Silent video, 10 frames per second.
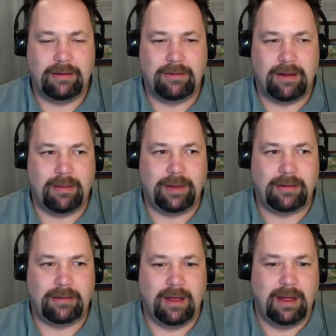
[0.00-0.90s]
I
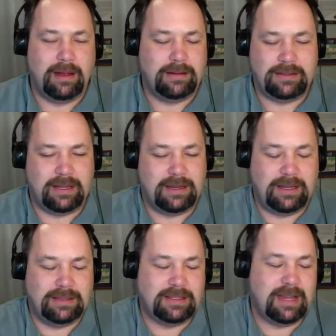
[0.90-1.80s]
mean,
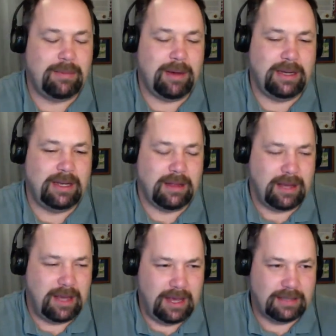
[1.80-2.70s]
Sundin's the same idea. Like,
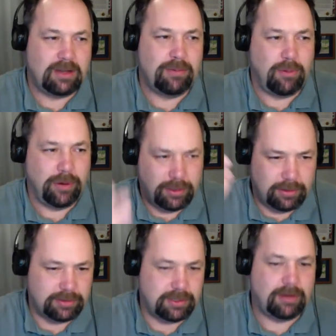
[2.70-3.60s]
he has good point
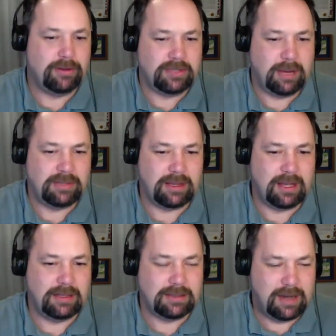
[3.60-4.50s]
totals, all those types of
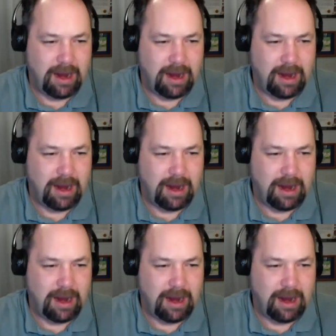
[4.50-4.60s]
things, kind of